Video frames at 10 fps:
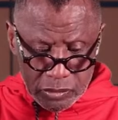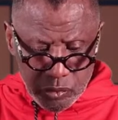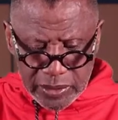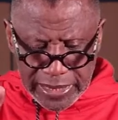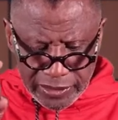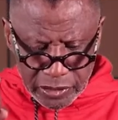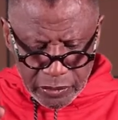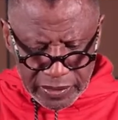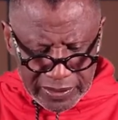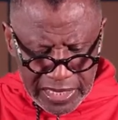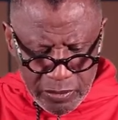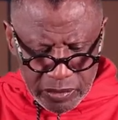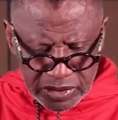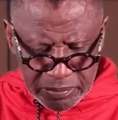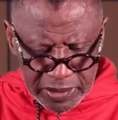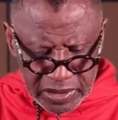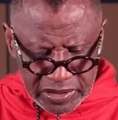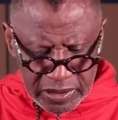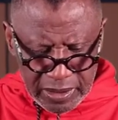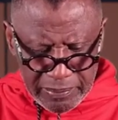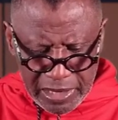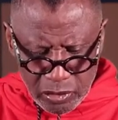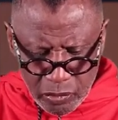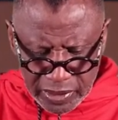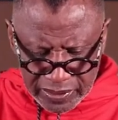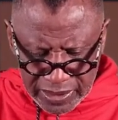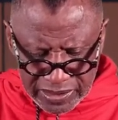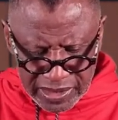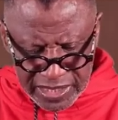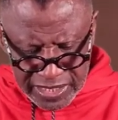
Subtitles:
Do you not know that they which minister about holy things